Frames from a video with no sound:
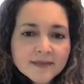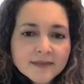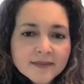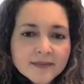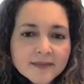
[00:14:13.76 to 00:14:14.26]

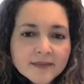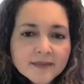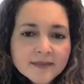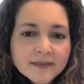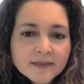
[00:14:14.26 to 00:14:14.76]

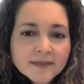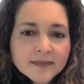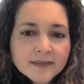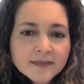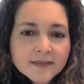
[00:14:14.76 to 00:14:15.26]

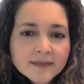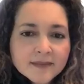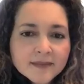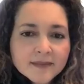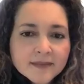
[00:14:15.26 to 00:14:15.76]

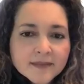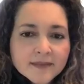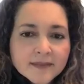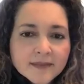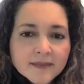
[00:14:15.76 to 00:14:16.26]

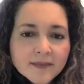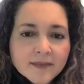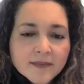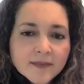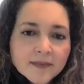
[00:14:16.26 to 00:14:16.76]

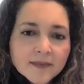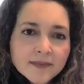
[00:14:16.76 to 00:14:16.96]
[no speech]